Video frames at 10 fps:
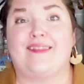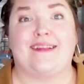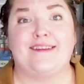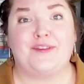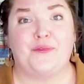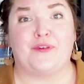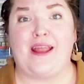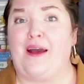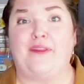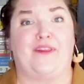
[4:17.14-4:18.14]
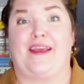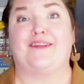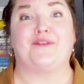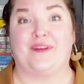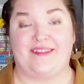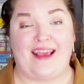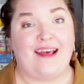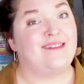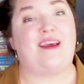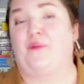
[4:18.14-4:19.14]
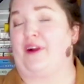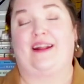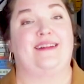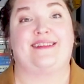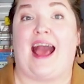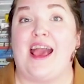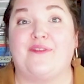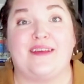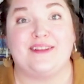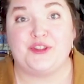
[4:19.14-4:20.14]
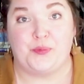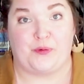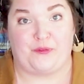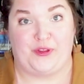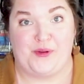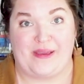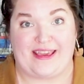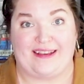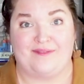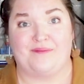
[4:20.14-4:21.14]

Let's assume for now that the answer is yes, and we're going to dive into portfolio making.